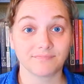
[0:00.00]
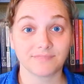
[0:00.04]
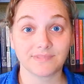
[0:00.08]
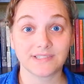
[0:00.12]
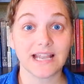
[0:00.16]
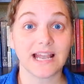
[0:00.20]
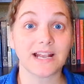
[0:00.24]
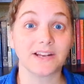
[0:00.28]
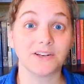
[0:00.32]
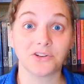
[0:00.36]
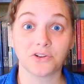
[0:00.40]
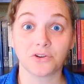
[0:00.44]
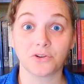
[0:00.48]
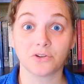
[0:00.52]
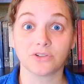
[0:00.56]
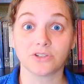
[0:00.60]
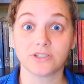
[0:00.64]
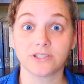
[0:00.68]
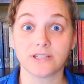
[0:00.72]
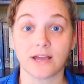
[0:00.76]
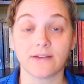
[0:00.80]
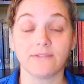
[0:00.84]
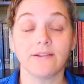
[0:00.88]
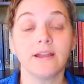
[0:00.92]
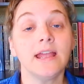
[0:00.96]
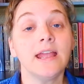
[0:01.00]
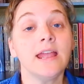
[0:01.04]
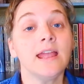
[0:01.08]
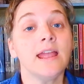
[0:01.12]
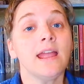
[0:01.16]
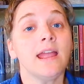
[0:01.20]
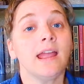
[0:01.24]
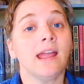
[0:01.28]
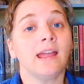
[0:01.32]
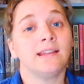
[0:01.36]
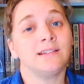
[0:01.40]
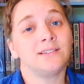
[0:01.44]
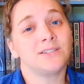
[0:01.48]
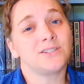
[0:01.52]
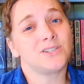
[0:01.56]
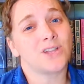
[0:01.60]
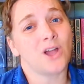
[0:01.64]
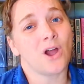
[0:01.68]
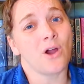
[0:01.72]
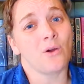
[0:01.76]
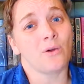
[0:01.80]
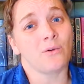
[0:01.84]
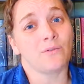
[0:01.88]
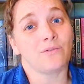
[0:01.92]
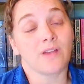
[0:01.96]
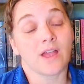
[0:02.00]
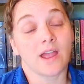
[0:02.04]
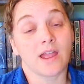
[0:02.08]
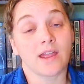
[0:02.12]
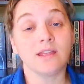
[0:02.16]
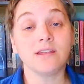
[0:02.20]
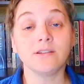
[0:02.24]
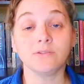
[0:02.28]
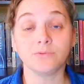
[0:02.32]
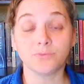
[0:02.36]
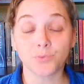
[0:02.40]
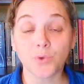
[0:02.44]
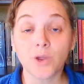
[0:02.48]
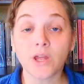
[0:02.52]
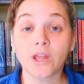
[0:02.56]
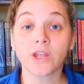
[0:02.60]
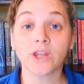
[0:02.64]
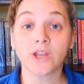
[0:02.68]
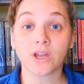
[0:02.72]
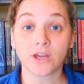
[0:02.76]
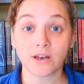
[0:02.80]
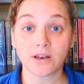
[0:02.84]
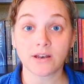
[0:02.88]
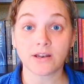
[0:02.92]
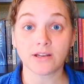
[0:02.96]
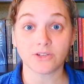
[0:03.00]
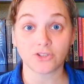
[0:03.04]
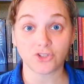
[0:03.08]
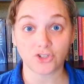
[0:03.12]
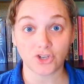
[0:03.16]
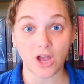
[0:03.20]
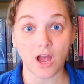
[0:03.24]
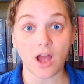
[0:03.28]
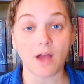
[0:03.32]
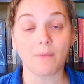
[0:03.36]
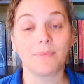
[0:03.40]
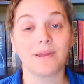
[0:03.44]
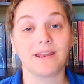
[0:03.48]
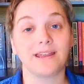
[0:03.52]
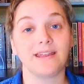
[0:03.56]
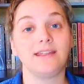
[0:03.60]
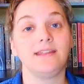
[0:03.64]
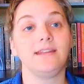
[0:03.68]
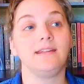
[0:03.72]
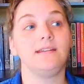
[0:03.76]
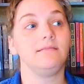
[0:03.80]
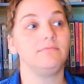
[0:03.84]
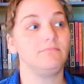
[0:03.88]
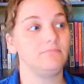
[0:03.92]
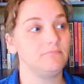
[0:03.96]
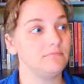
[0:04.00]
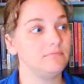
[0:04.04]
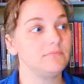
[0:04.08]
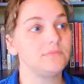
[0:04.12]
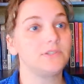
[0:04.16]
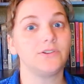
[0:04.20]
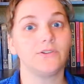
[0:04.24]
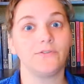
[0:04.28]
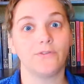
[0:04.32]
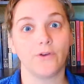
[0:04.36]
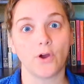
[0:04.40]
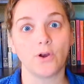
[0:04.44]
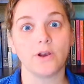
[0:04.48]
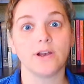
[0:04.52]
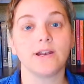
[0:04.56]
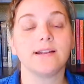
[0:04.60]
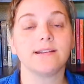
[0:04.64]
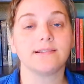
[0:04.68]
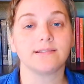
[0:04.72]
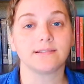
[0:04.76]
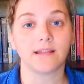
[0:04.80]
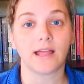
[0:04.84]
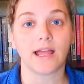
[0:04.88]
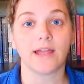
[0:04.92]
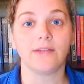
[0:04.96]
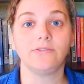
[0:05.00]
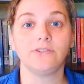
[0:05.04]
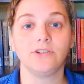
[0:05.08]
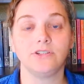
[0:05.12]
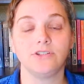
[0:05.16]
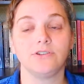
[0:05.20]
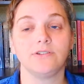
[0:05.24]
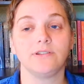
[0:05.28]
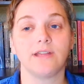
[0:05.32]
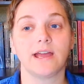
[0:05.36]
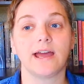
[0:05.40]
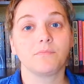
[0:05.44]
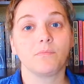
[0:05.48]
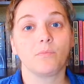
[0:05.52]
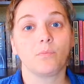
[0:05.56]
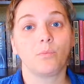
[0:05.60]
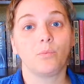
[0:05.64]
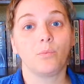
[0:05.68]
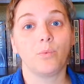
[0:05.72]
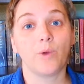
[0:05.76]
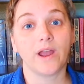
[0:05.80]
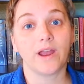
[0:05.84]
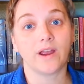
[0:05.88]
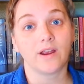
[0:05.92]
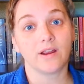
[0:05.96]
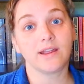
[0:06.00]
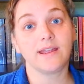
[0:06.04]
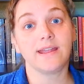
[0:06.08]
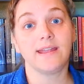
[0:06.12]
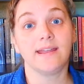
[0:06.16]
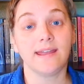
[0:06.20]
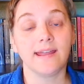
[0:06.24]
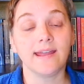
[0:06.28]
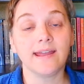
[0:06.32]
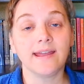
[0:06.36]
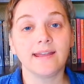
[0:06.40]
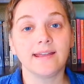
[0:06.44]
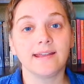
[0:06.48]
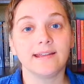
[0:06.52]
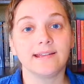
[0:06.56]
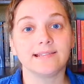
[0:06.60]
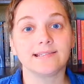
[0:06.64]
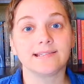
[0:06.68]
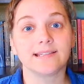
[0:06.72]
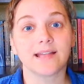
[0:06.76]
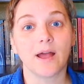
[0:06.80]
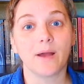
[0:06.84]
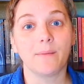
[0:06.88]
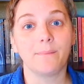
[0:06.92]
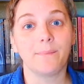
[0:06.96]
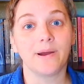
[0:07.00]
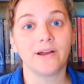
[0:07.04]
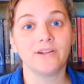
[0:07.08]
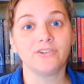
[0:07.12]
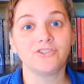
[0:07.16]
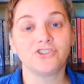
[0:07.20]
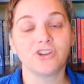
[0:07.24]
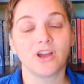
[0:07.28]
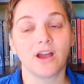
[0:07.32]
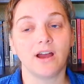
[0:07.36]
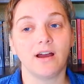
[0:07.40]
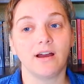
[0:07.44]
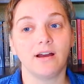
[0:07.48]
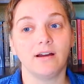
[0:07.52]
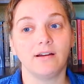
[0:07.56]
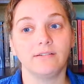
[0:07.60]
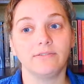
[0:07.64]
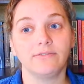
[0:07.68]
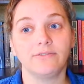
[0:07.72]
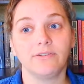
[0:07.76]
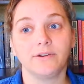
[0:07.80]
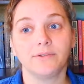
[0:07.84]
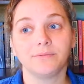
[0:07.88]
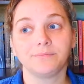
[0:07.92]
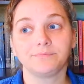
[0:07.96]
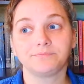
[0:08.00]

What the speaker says: technical stuff. And so he's really good at his job, but he devoted his life to do that. Where he is, a bunch of,